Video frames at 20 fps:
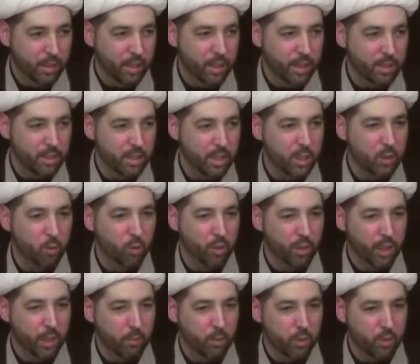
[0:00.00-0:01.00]
that seeks
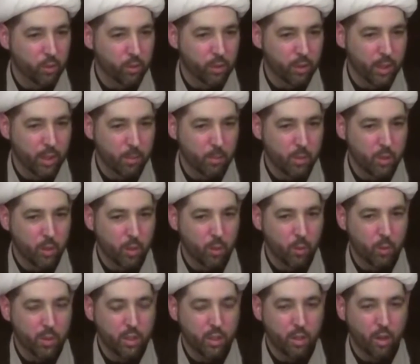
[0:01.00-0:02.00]
forgiveness for them.
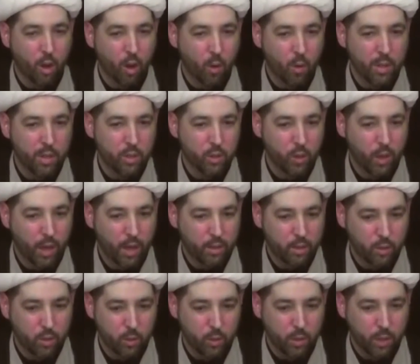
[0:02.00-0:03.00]
So we should always
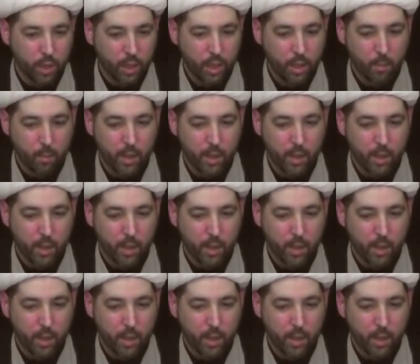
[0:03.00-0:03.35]
try to